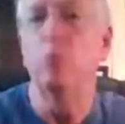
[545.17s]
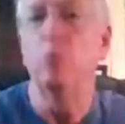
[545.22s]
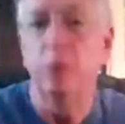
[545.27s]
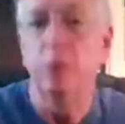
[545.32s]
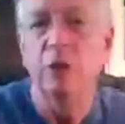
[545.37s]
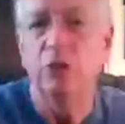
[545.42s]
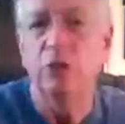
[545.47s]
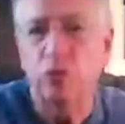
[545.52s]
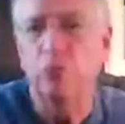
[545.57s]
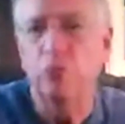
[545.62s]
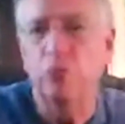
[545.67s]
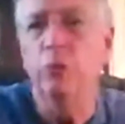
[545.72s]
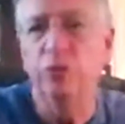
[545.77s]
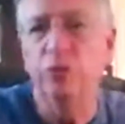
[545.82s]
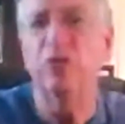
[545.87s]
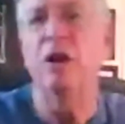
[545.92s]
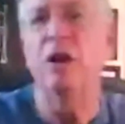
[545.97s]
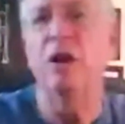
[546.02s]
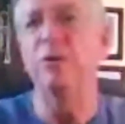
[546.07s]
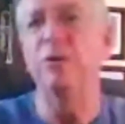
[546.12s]
It's my real
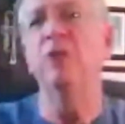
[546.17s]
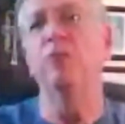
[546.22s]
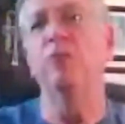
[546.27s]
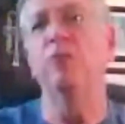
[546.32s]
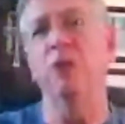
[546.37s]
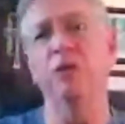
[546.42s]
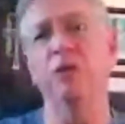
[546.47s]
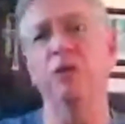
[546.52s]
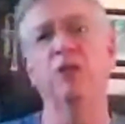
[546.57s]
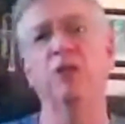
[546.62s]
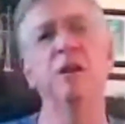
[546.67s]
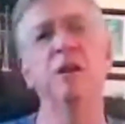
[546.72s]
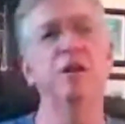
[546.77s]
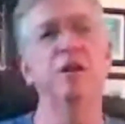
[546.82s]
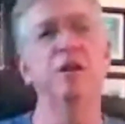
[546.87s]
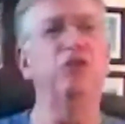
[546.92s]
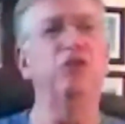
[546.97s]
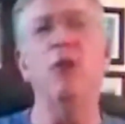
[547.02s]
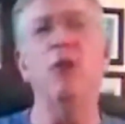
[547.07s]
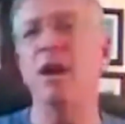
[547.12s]
true
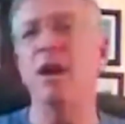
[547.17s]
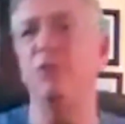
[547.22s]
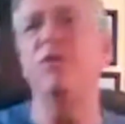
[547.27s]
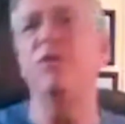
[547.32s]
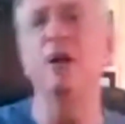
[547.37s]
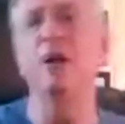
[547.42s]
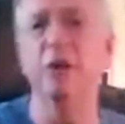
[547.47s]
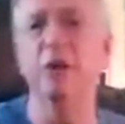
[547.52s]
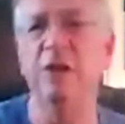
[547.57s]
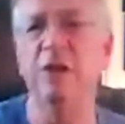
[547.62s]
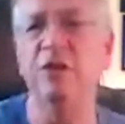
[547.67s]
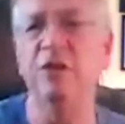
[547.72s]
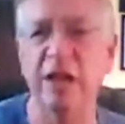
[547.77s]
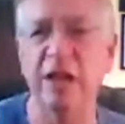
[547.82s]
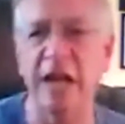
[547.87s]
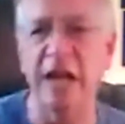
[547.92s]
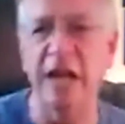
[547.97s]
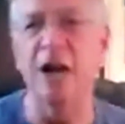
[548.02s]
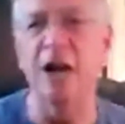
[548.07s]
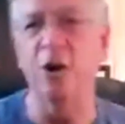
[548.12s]
self-interest to try to
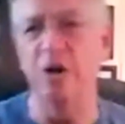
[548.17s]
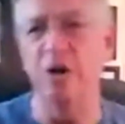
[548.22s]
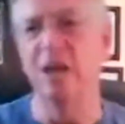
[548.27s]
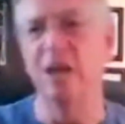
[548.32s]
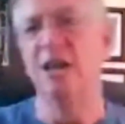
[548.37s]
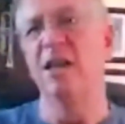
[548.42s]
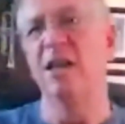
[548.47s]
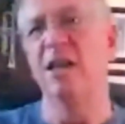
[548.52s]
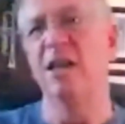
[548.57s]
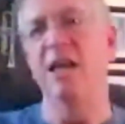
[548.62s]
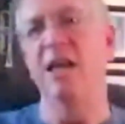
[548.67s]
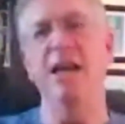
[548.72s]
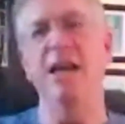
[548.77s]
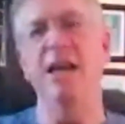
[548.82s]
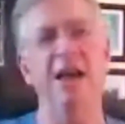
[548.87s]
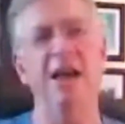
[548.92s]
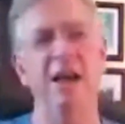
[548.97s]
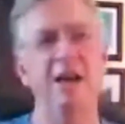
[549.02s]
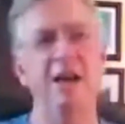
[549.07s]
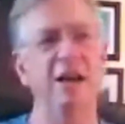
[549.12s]
figure this thing out,
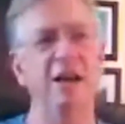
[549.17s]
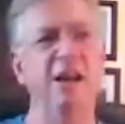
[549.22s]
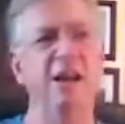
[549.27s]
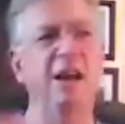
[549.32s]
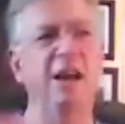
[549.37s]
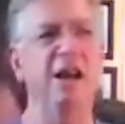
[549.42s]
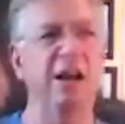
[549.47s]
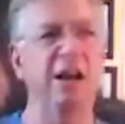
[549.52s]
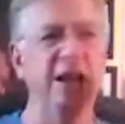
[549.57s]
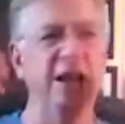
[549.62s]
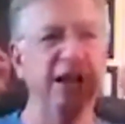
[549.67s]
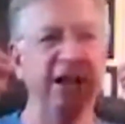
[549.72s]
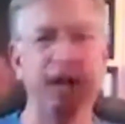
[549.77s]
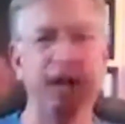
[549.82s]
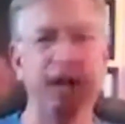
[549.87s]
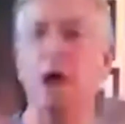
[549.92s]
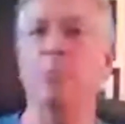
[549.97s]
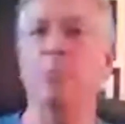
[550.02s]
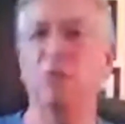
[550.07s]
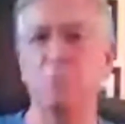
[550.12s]
and
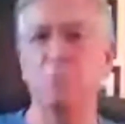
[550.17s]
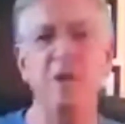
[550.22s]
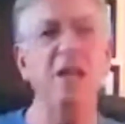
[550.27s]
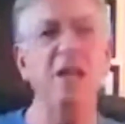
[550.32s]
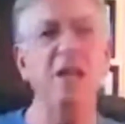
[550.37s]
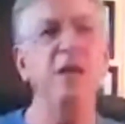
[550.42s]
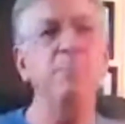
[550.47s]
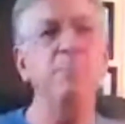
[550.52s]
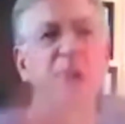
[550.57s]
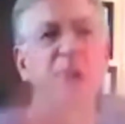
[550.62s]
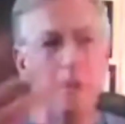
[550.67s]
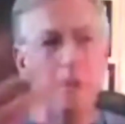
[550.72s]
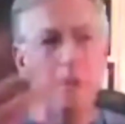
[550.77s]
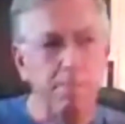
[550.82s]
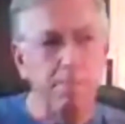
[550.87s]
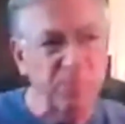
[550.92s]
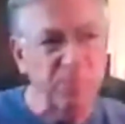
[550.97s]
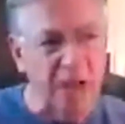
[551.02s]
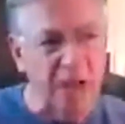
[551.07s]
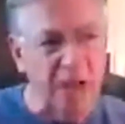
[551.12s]
it helps me,
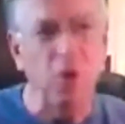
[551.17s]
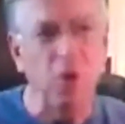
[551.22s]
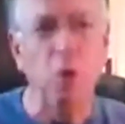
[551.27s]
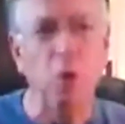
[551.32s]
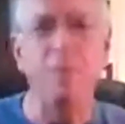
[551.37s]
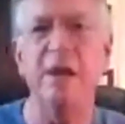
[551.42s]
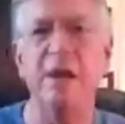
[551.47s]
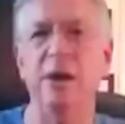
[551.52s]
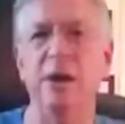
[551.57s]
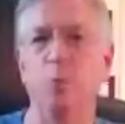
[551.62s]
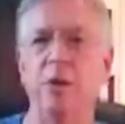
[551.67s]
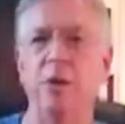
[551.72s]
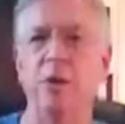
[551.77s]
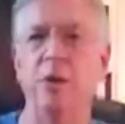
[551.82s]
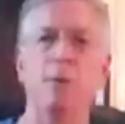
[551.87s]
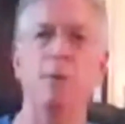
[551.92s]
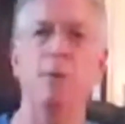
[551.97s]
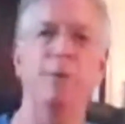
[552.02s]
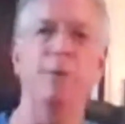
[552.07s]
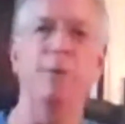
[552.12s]
but I'm
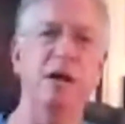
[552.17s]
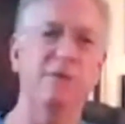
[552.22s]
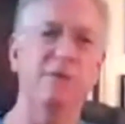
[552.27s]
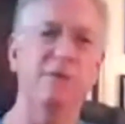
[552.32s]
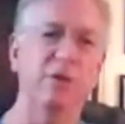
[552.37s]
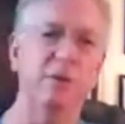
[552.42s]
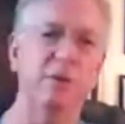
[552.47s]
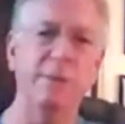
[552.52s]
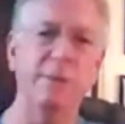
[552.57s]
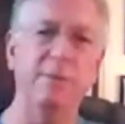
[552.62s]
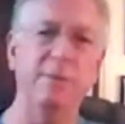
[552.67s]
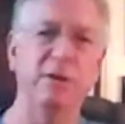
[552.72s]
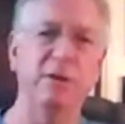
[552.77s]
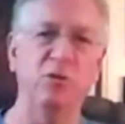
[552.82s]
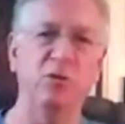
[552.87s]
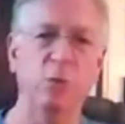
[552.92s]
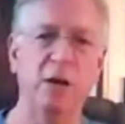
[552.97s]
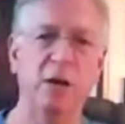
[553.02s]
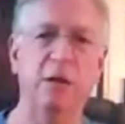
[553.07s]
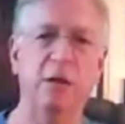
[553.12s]
hoping it will help a lot of other
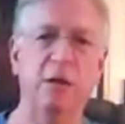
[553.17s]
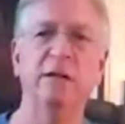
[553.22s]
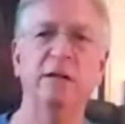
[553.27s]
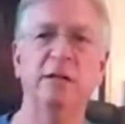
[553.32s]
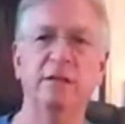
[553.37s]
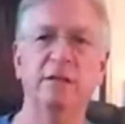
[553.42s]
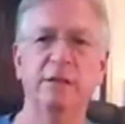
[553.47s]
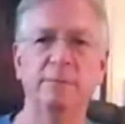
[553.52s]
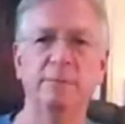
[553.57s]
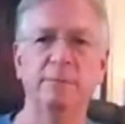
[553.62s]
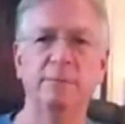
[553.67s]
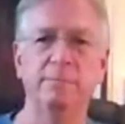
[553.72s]
people as well.